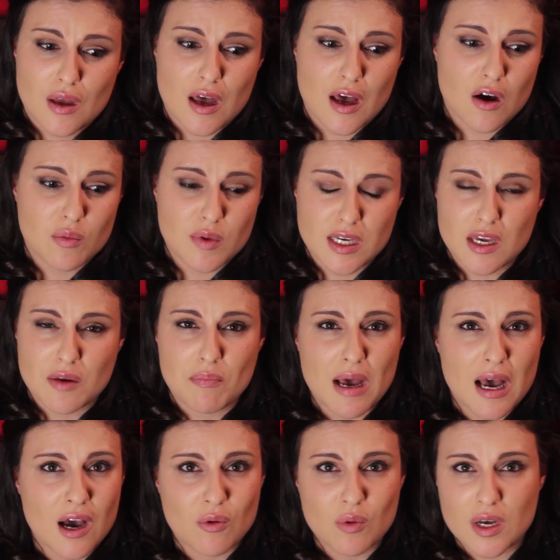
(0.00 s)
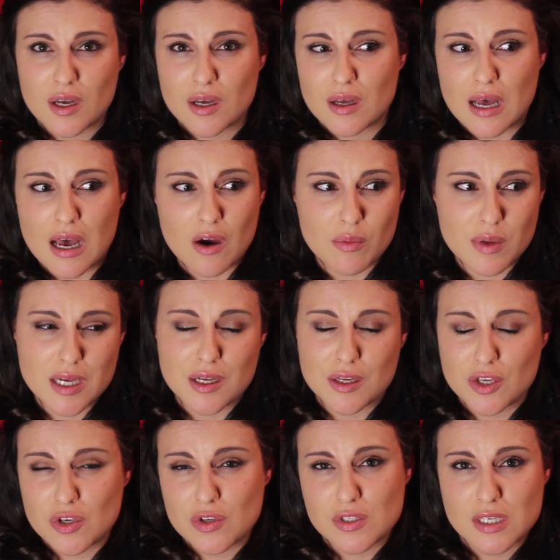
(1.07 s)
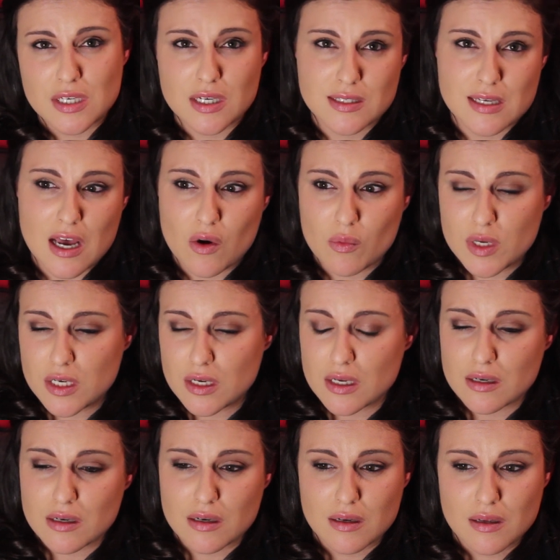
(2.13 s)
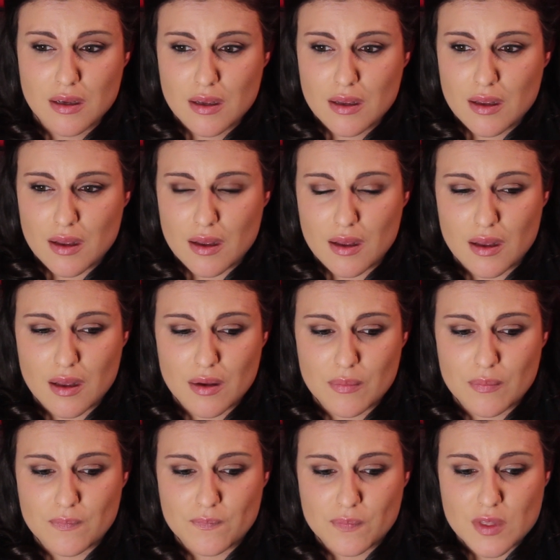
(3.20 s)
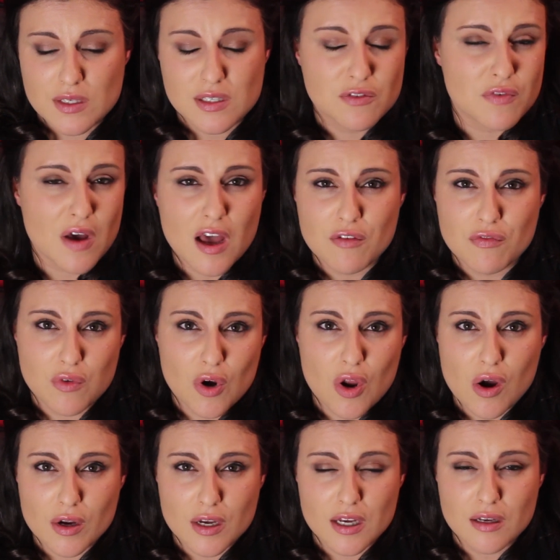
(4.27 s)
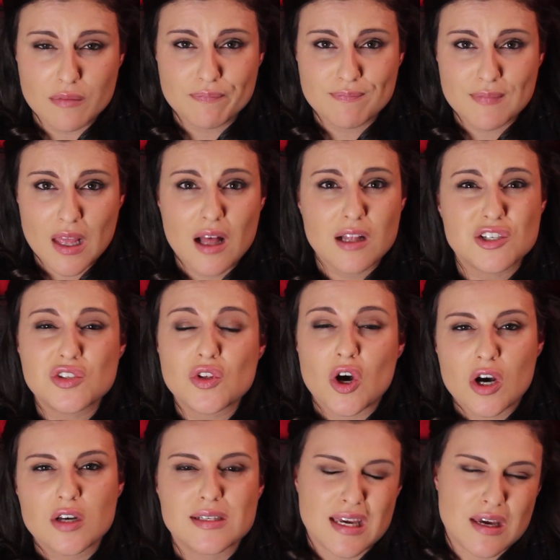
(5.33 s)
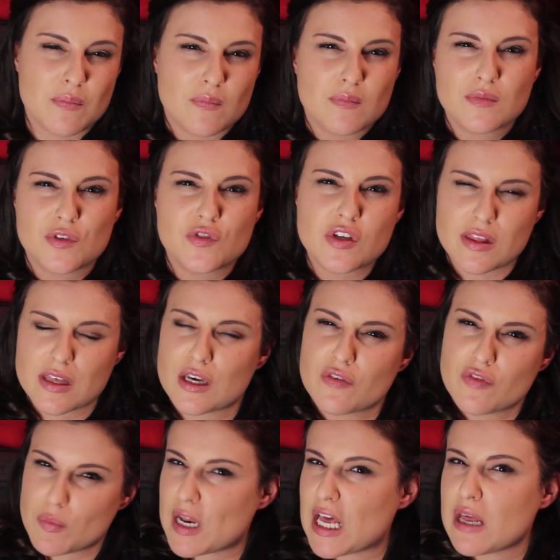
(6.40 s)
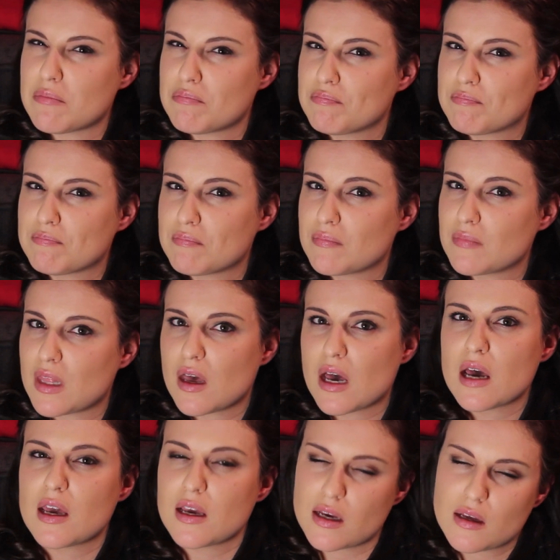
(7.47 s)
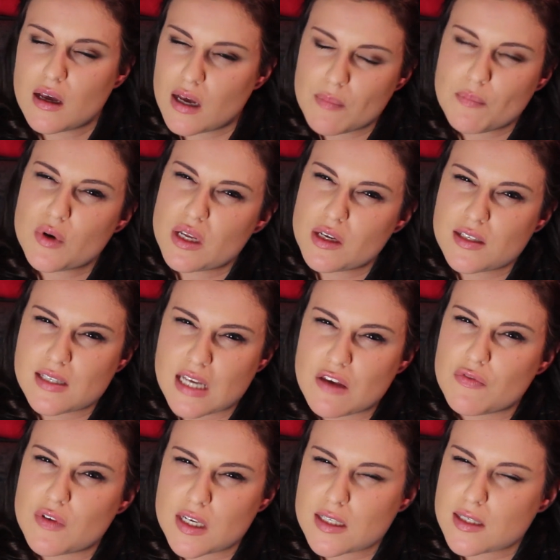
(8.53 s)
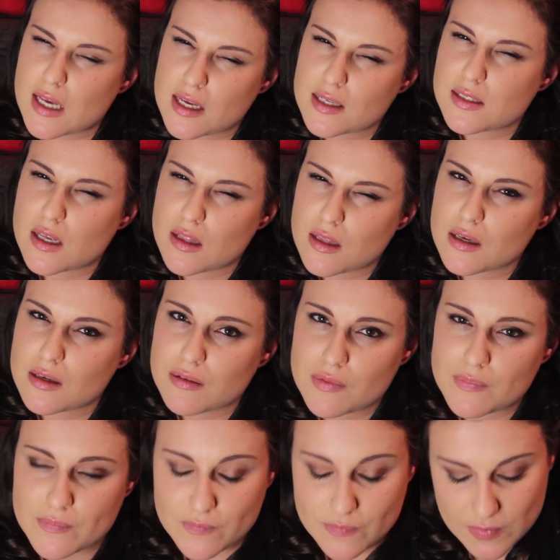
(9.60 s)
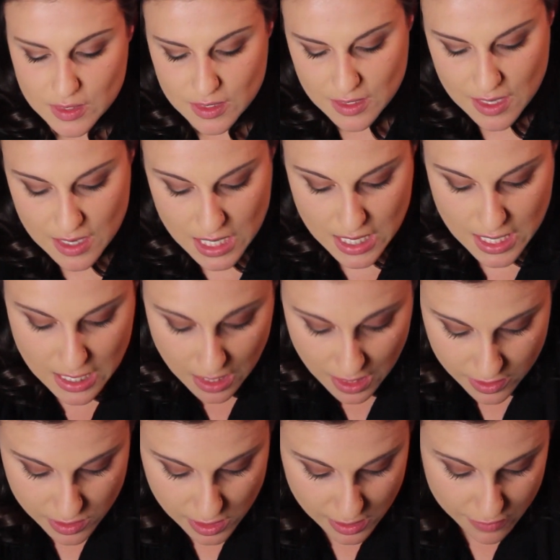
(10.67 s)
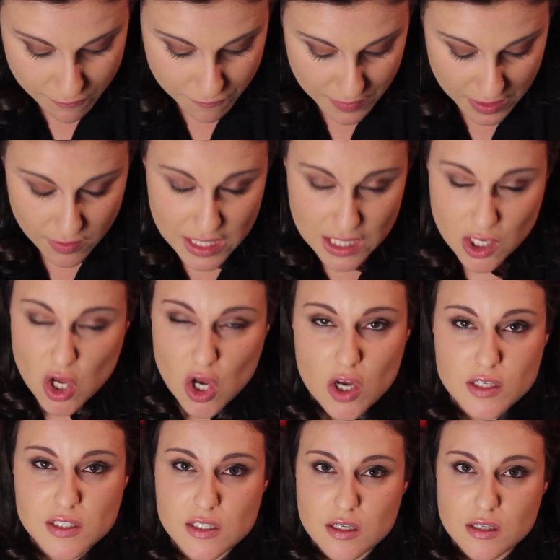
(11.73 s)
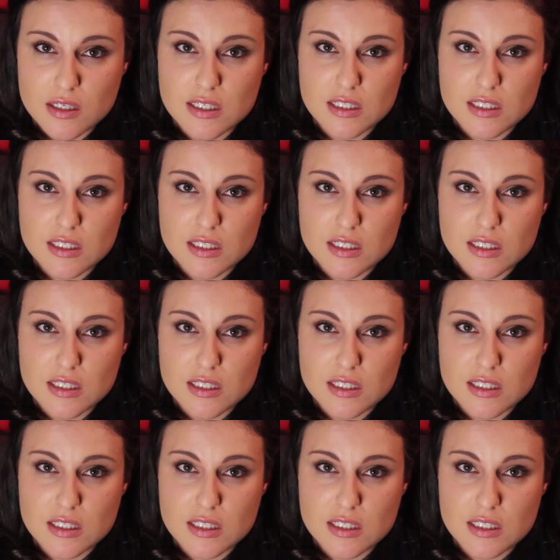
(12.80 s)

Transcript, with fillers: how we get power, how we can use it, how we can um, survive for longer. I'll just ask him to think of a plan. I, I'm pretty safe in his hands, I think. The very last